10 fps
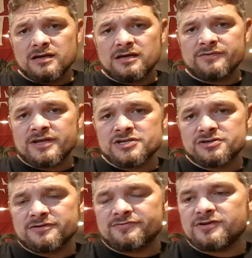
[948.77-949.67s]
And they
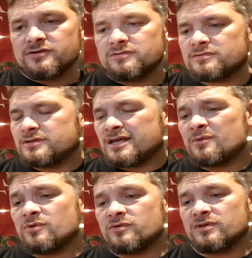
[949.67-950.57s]
should have done, they
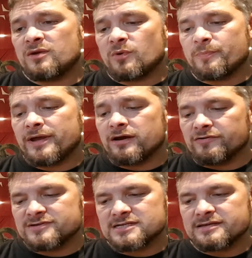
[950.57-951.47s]
were, they were big
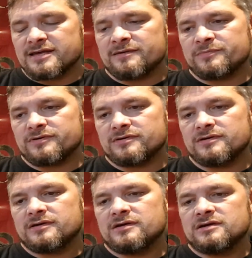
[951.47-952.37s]
obviously then, but
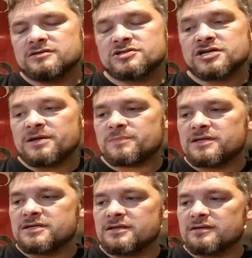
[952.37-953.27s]
shame they
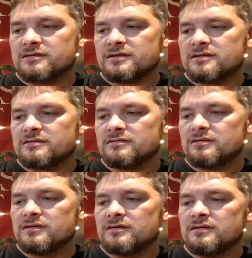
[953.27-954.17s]
didn't
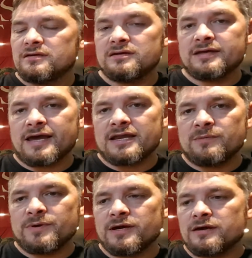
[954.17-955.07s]
get any
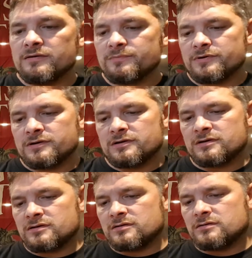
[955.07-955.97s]
bigger, but
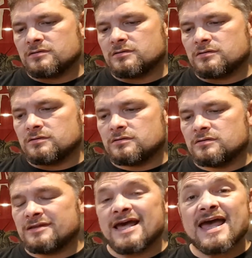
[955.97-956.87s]
uh,
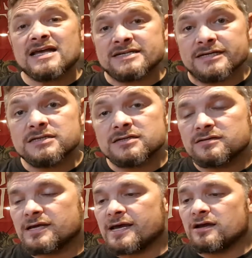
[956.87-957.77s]
the hair did.
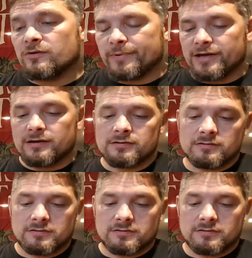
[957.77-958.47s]
The hair got bigger.